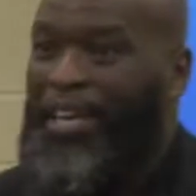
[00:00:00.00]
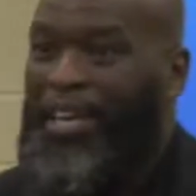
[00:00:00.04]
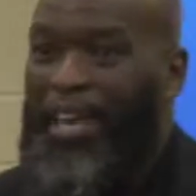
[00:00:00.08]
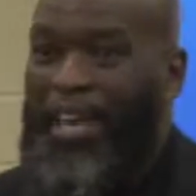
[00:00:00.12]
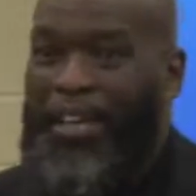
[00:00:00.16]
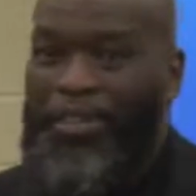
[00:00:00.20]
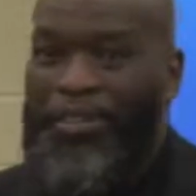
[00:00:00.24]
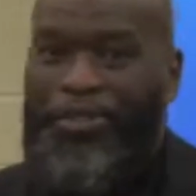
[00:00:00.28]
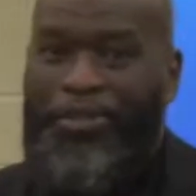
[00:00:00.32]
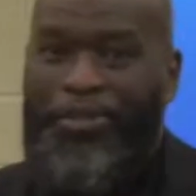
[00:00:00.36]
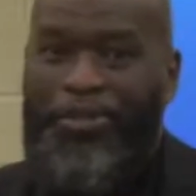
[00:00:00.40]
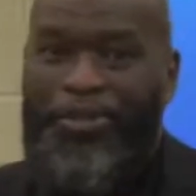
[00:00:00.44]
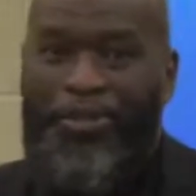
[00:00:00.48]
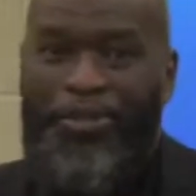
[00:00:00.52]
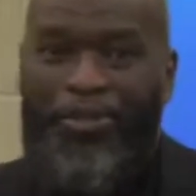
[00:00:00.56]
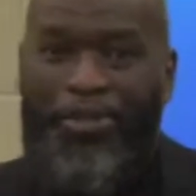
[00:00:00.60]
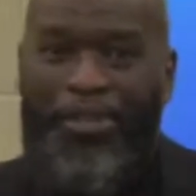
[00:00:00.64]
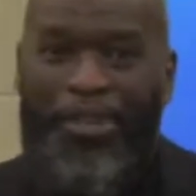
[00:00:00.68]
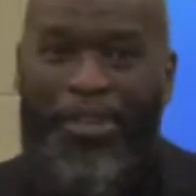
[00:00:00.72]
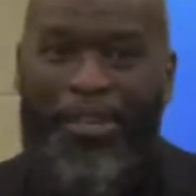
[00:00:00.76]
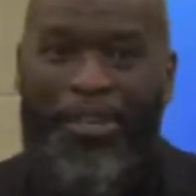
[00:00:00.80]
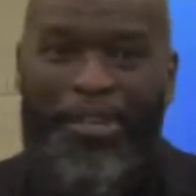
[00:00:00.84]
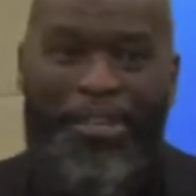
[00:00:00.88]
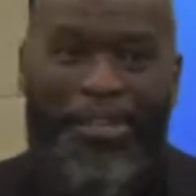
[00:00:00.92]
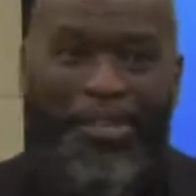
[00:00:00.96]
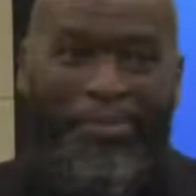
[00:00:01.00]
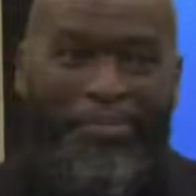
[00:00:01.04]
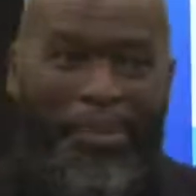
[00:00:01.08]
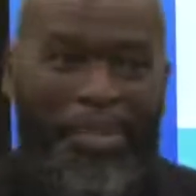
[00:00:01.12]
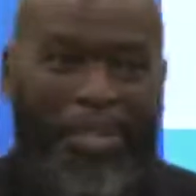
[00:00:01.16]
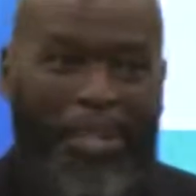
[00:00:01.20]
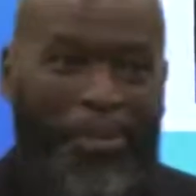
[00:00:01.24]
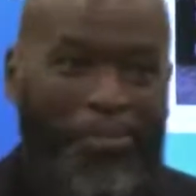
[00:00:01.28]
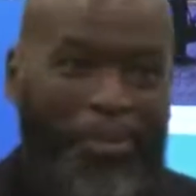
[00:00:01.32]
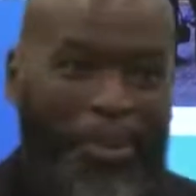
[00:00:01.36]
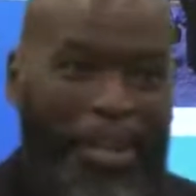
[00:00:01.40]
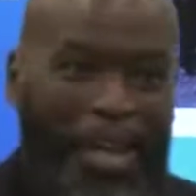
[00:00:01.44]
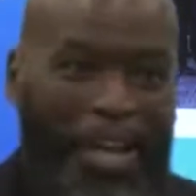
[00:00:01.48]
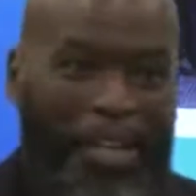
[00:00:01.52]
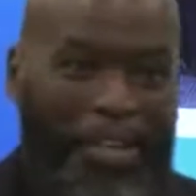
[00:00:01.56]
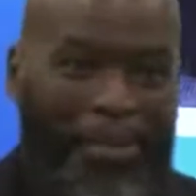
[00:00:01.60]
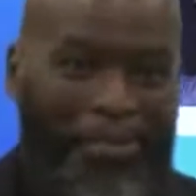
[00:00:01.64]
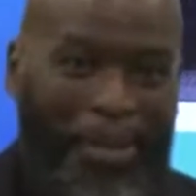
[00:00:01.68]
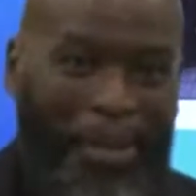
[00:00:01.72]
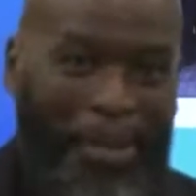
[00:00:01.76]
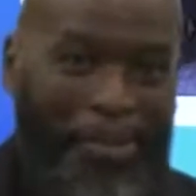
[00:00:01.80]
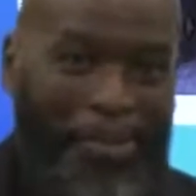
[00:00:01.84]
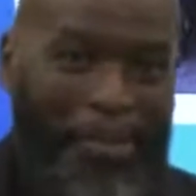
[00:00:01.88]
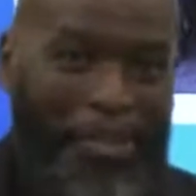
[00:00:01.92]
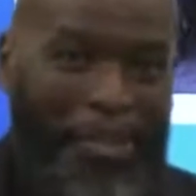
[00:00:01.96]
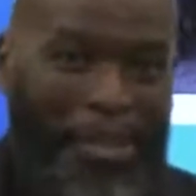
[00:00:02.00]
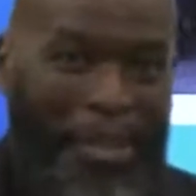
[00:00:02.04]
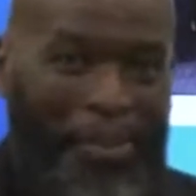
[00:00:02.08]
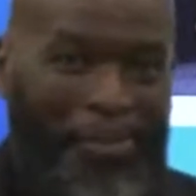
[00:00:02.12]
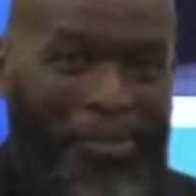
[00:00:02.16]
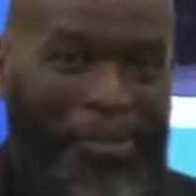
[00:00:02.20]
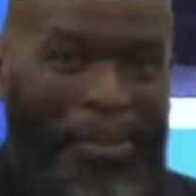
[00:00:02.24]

I got to Montgomery, Alabama, that I